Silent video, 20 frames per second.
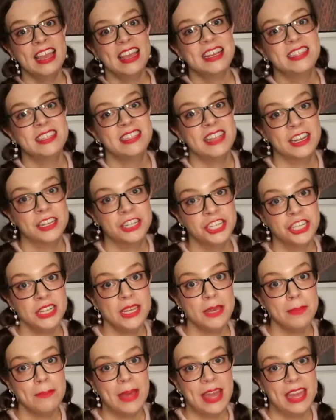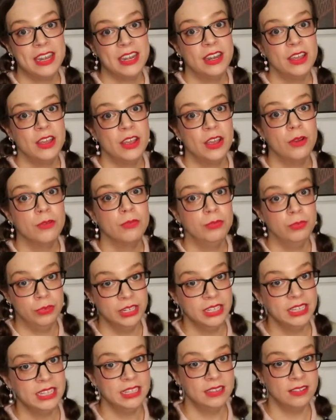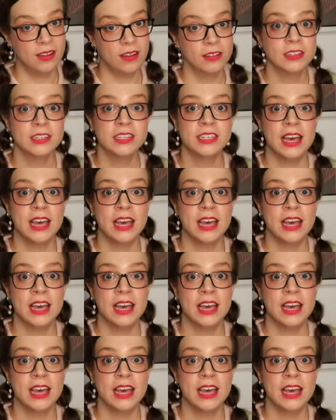It's actually been a really long